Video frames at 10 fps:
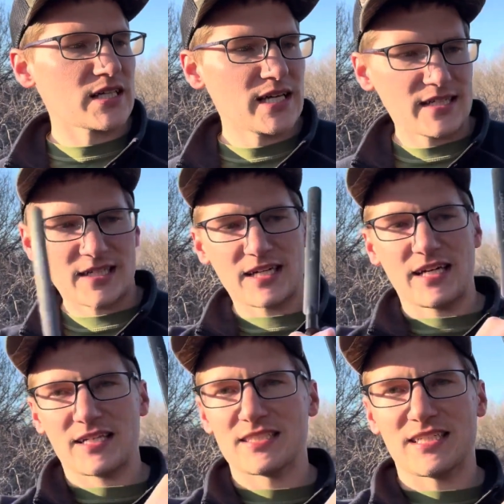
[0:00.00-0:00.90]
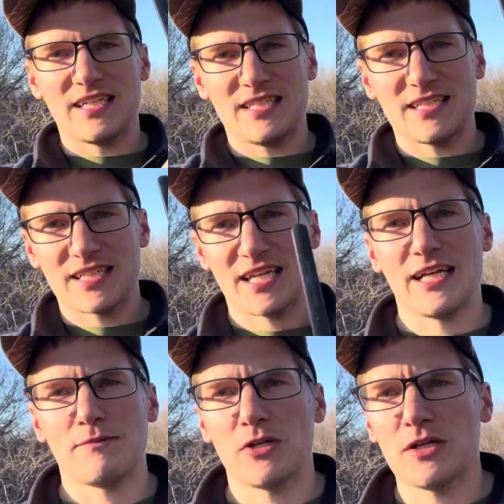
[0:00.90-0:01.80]
and connects into the
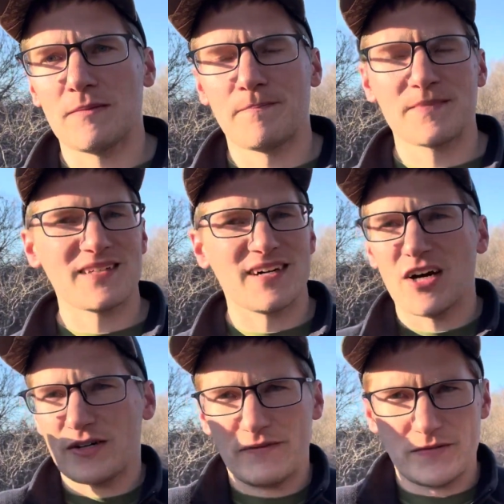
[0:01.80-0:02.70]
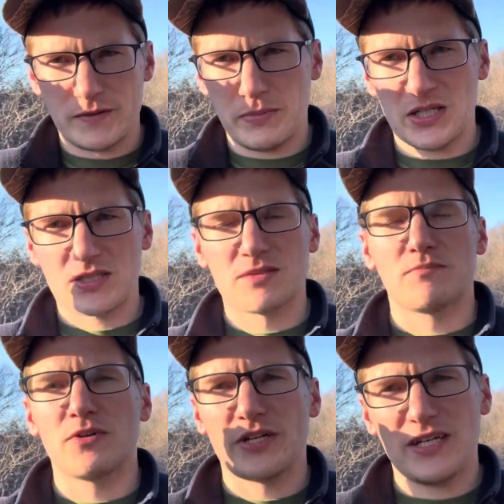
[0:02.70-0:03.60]
camera. 150 bucks,
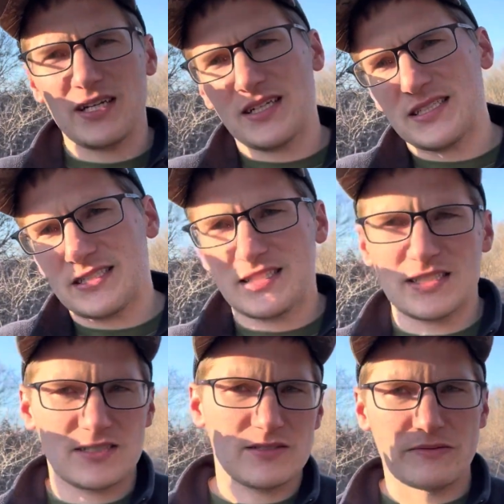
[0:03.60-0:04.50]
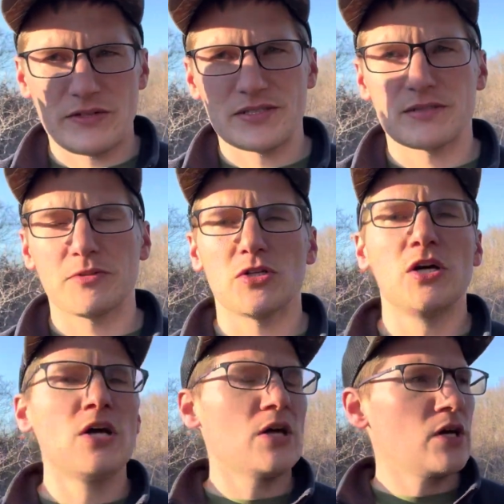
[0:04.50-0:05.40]
pretty decently reasonable.
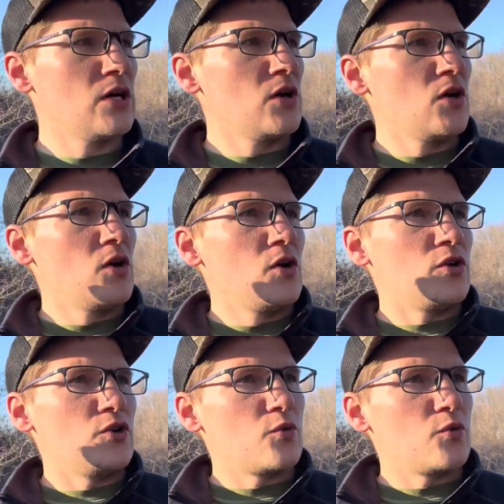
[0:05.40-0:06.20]
You